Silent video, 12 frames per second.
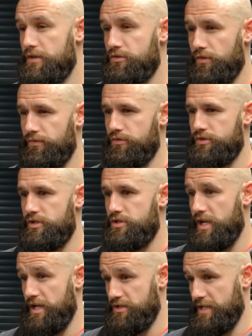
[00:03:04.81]
so for us to
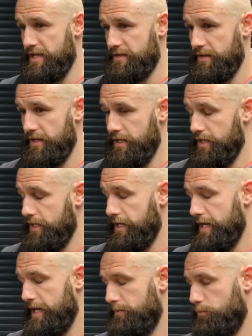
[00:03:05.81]
change that
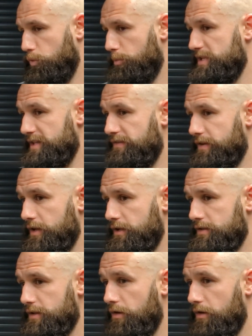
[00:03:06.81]
would be difficult.